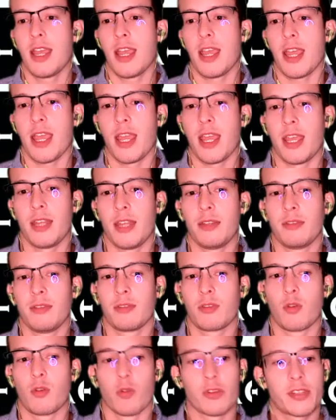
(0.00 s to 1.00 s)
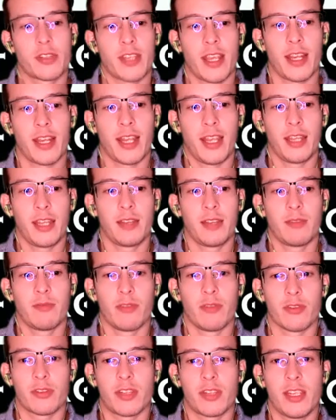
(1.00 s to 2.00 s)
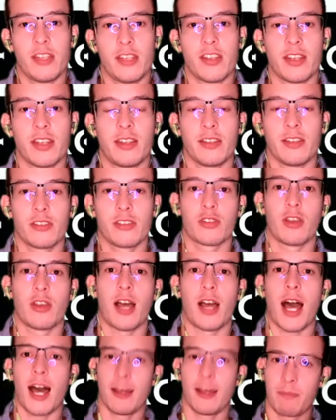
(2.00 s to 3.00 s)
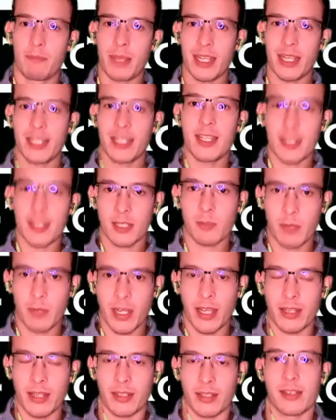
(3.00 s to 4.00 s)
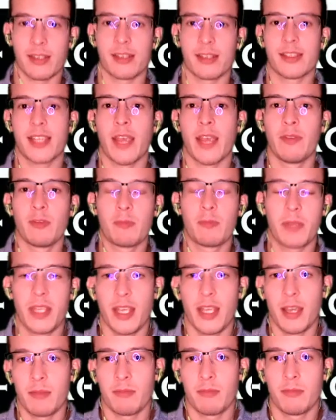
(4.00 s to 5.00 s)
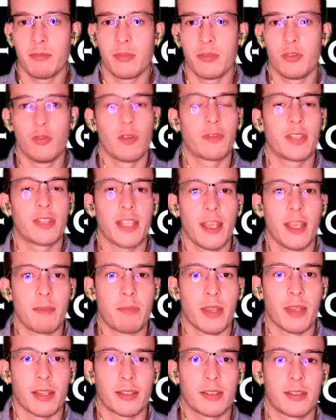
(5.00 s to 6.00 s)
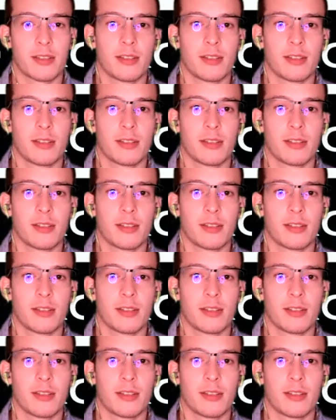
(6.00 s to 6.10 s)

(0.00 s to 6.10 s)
And Corey Sandhagen versus TJ Dillashaw on Big ESPN, 7 p.m. UFC Apex.